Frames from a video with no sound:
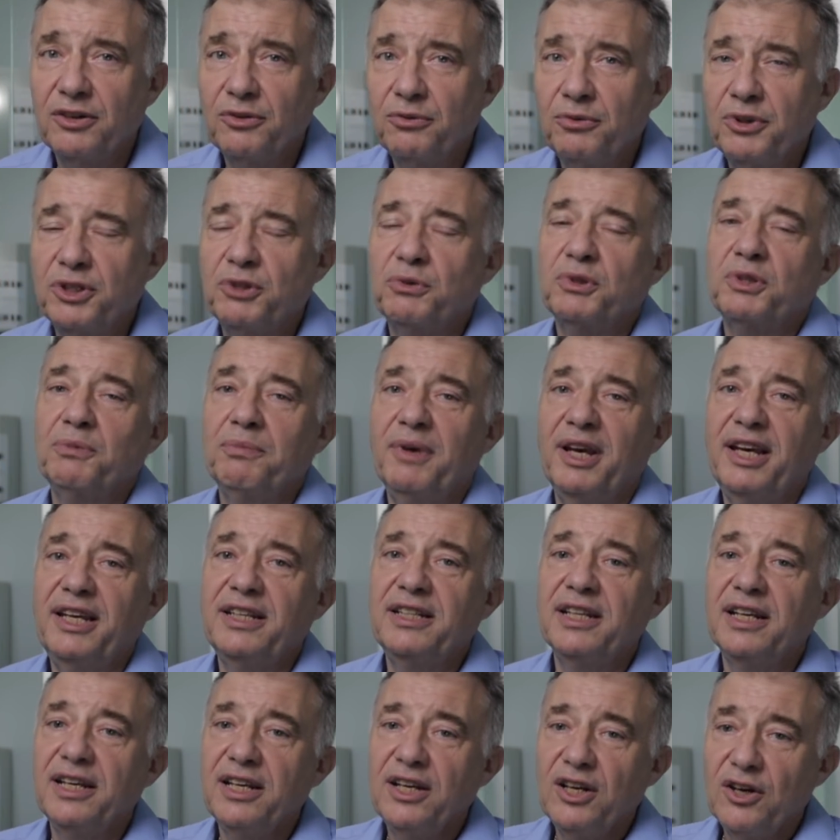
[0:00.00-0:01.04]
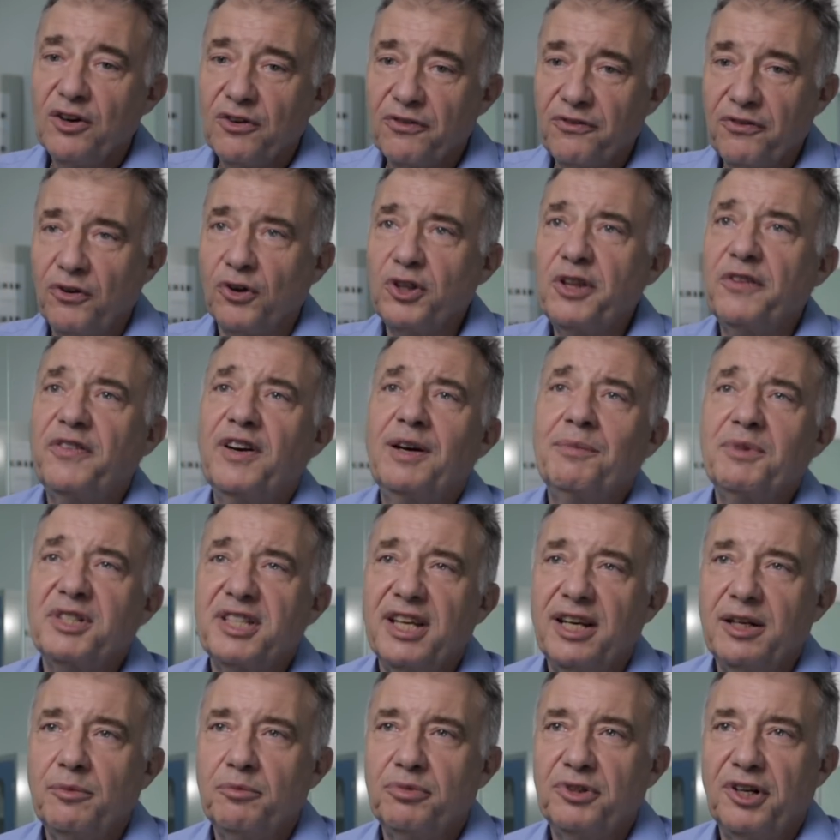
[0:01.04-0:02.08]
which was made for the
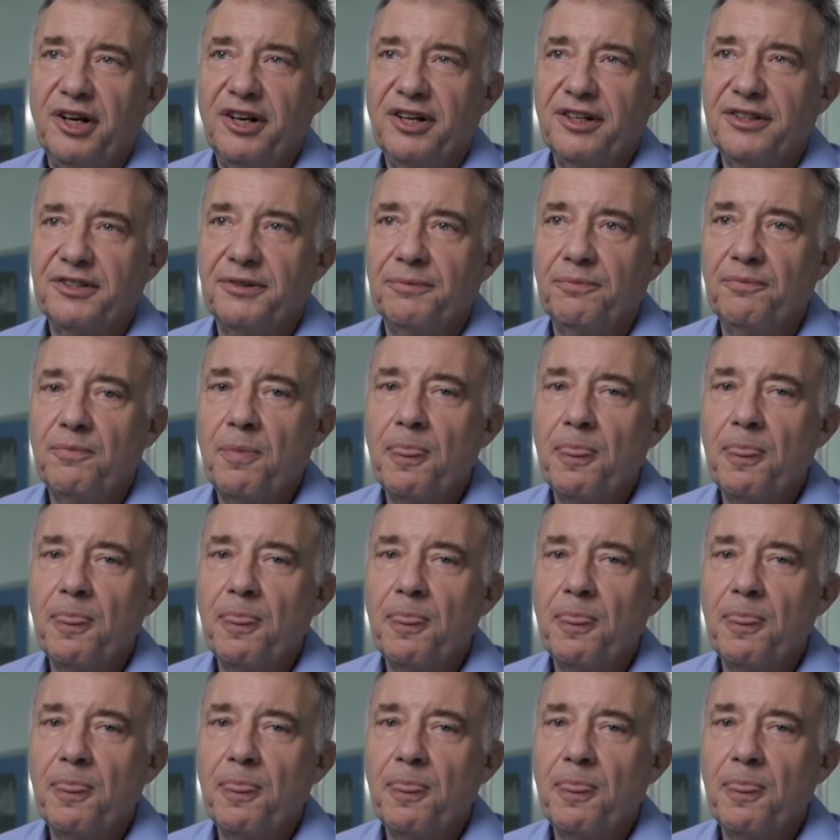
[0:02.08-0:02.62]
PharmaCyte product.